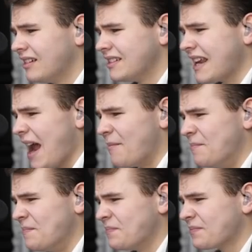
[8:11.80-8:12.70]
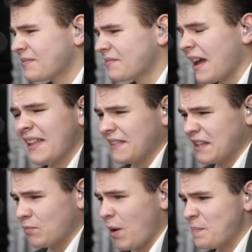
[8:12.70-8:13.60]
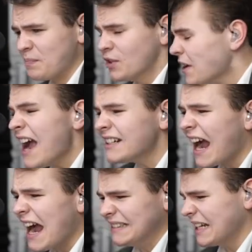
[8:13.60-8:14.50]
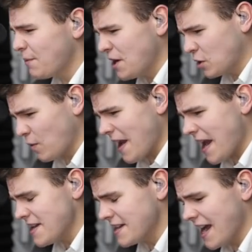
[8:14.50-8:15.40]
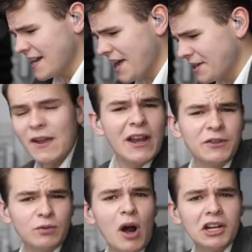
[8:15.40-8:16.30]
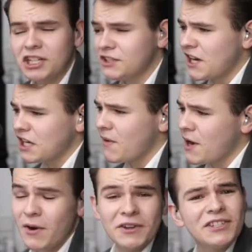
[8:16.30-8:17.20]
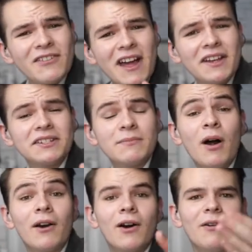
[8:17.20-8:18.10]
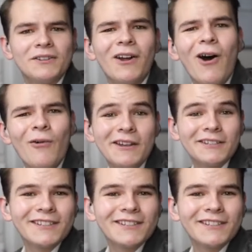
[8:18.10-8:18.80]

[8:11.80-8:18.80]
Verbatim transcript: Damn. I like this one. So yeah, guys, that's been a great ending, I guess. Thank you guys for watching today's video, and I'll see you guys tomorrow, as always.